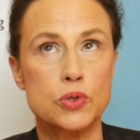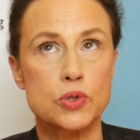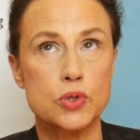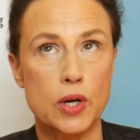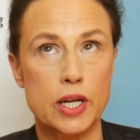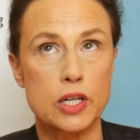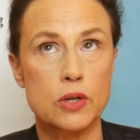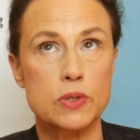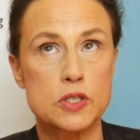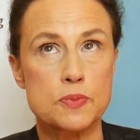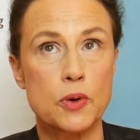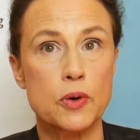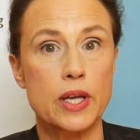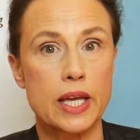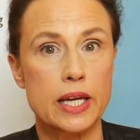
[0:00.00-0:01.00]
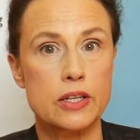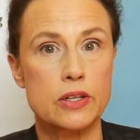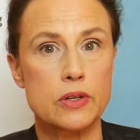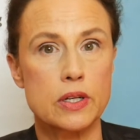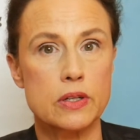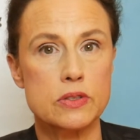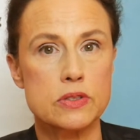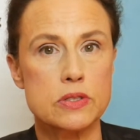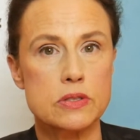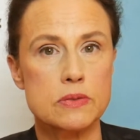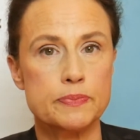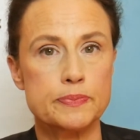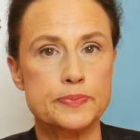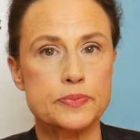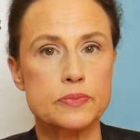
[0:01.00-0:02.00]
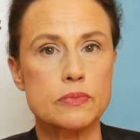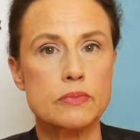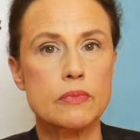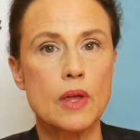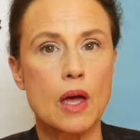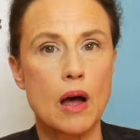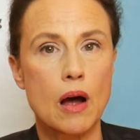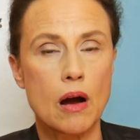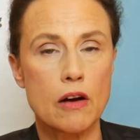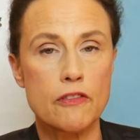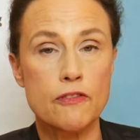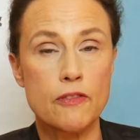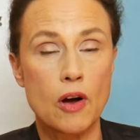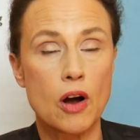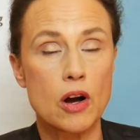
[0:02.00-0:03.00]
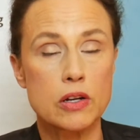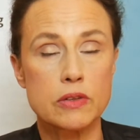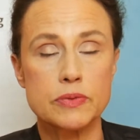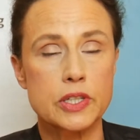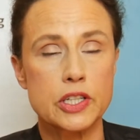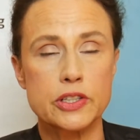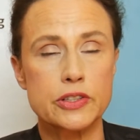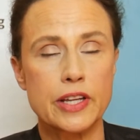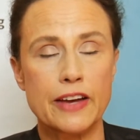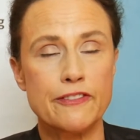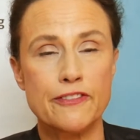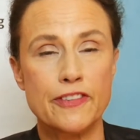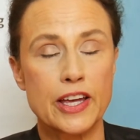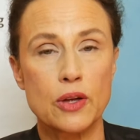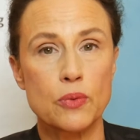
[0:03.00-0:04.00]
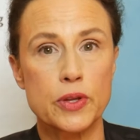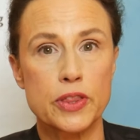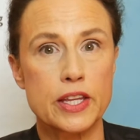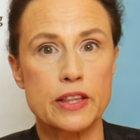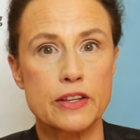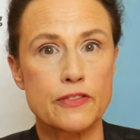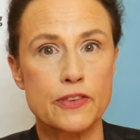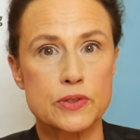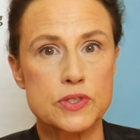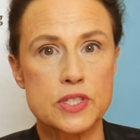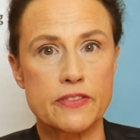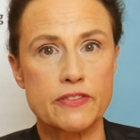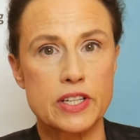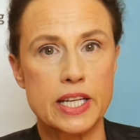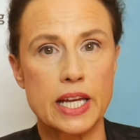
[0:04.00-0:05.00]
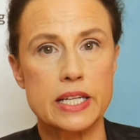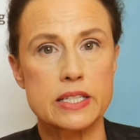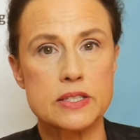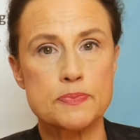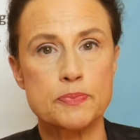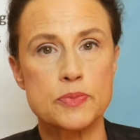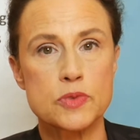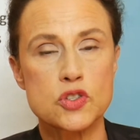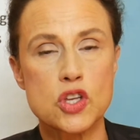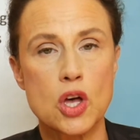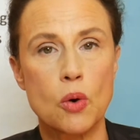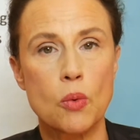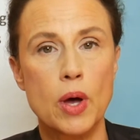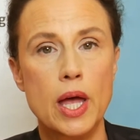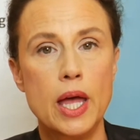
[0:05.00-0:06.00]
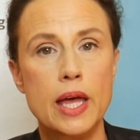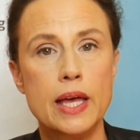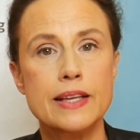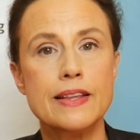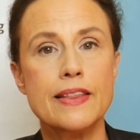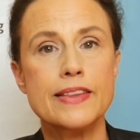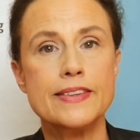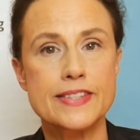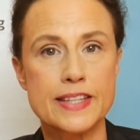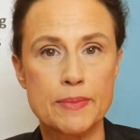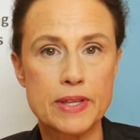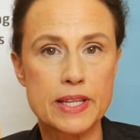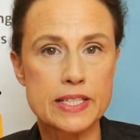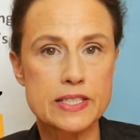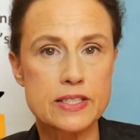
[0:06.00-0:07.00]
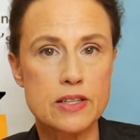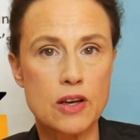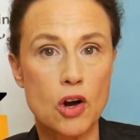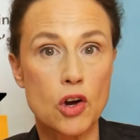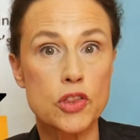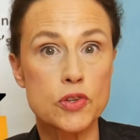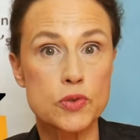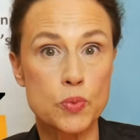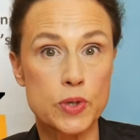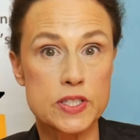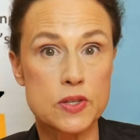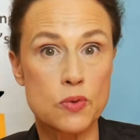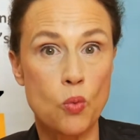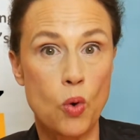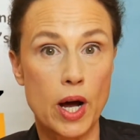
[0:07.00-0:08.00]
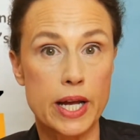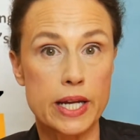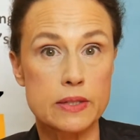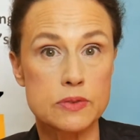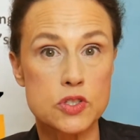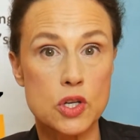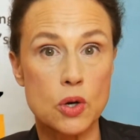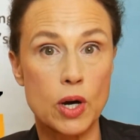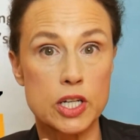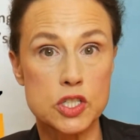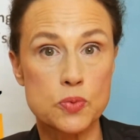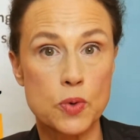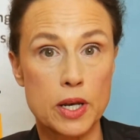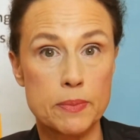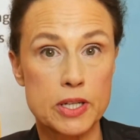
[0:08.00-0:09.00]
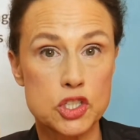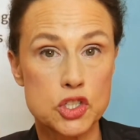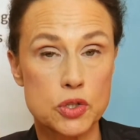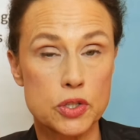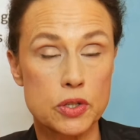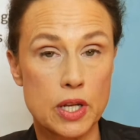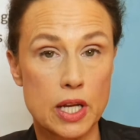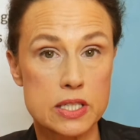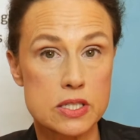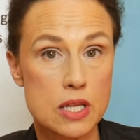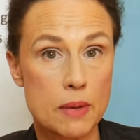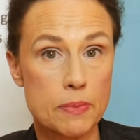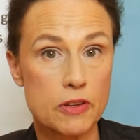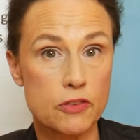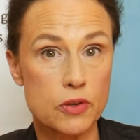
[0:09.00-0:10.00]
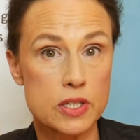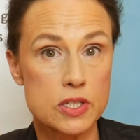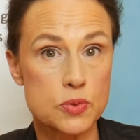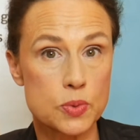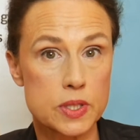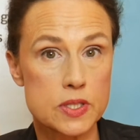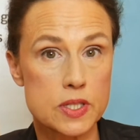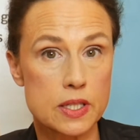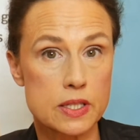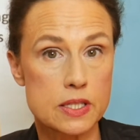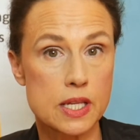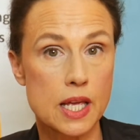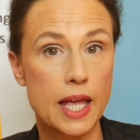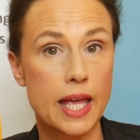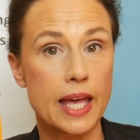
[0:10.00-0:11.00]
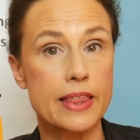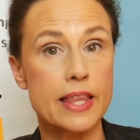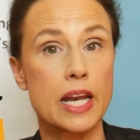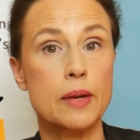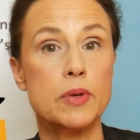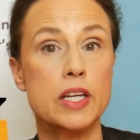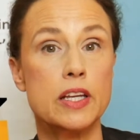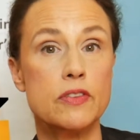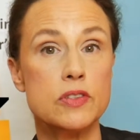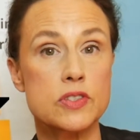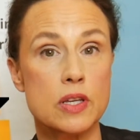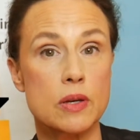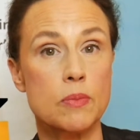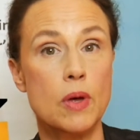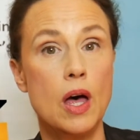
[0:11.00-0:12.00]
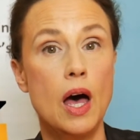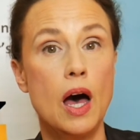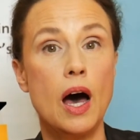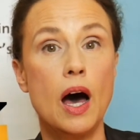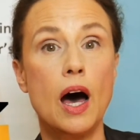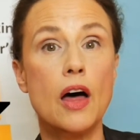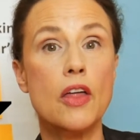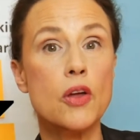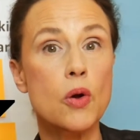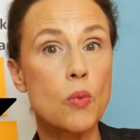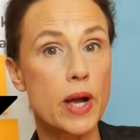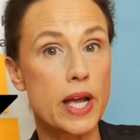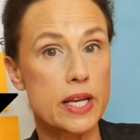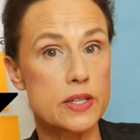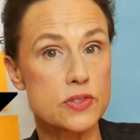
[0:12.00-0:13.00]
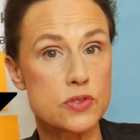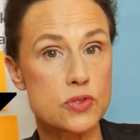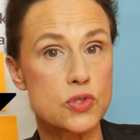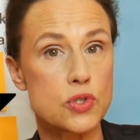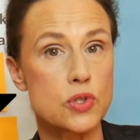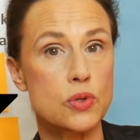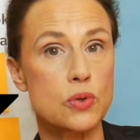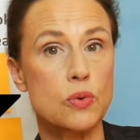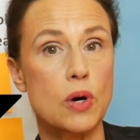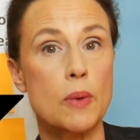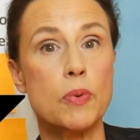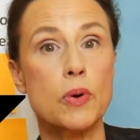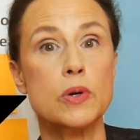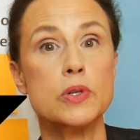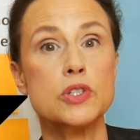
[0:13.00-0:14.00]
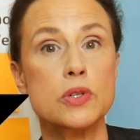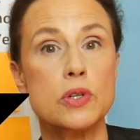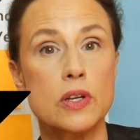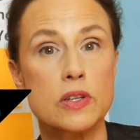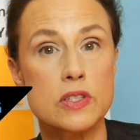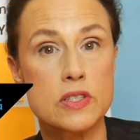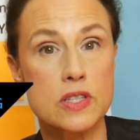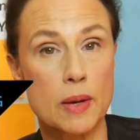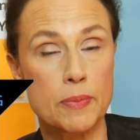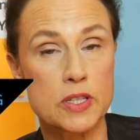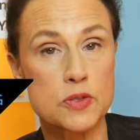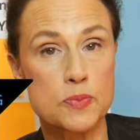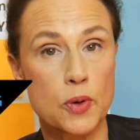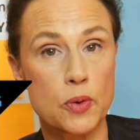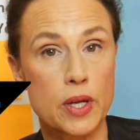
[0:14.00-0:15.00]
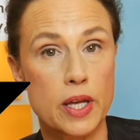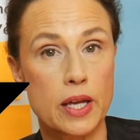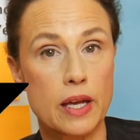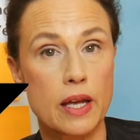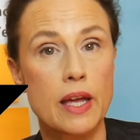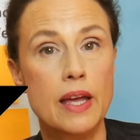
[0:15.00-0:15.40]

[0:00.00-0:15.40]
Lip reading: try to quit smoking at New Year's fail within the first 7 days. So some of these are the reason why. So I just want to make sure you're not stopping for these reasons. And then I'm going to give you some other ways to approach stopping smoking